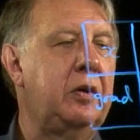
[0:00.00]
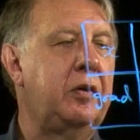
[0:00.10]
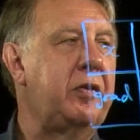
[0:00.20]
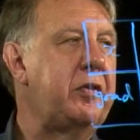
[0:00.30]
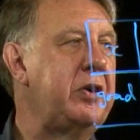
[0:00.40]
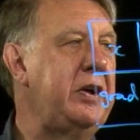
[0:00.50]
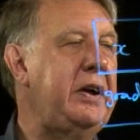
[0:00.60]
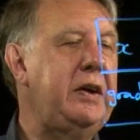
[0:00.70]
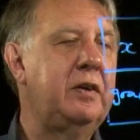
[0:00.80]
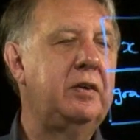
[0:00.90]

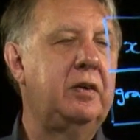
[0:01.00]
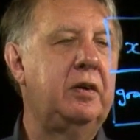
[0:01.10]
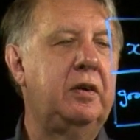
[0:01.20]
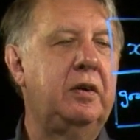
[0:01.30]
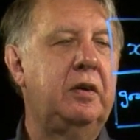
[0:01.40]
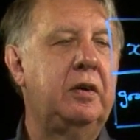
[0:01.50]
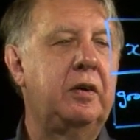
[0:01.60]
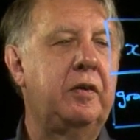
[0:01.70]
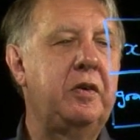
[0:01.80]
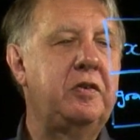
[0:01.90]
3.
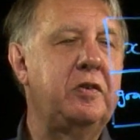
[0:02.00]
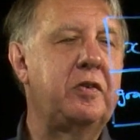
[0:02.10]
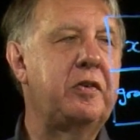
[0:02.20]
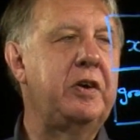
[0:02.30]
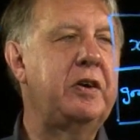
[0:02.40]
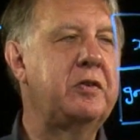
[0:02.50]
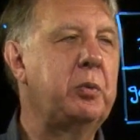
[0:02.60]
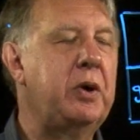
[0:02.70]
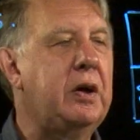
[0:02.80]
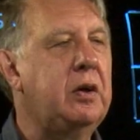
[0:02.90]
This is 3 as
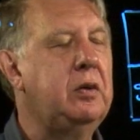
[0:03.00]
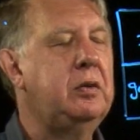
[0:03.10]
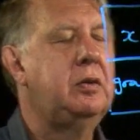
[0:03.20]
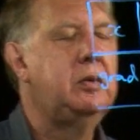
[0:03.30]
well.